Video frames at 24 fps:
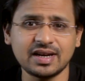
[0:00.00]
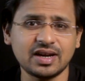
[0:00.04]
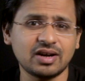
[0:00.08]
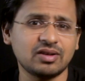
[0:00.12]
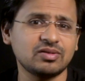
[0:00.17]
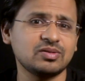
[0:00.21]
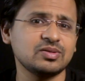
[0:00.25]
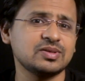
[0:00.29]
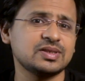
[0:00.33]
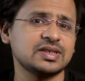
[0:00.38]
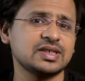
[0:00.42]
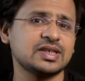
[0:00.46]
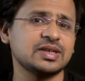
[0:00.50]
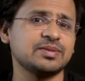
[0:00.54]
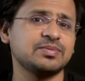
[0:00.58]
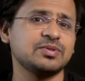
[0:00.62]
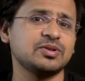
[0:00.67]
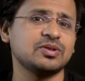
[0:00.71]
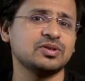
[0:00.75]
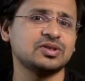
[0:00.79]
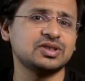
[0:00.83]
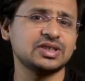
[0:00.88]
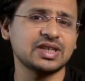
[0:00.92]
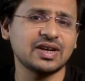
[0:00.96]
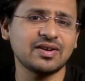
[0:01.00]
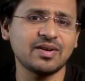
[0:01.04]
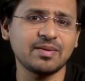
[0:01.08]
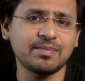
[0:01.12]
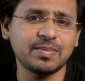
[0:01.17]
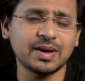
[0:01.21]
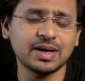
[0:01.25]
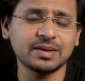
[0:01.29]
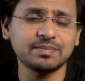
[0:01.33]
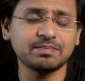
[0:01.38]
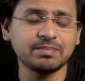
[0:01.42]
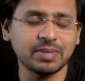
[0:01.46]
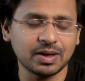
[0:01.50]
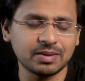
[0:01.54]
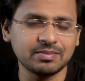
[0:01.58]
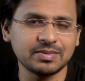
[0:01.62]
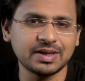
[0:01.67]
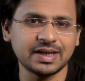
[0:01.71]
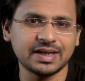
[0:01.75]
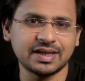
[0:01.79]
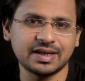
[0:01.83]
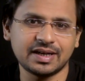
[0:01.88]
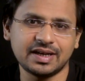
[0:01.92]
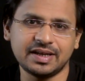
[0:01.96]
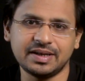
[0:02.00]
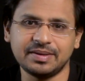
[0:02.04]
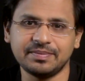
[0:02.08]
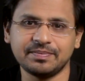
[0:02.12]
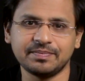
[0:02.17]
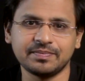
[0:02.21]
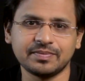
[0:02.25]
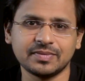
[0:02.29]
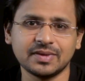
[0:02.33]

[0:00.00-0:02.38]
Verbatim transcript: how to set up your Java path permanently.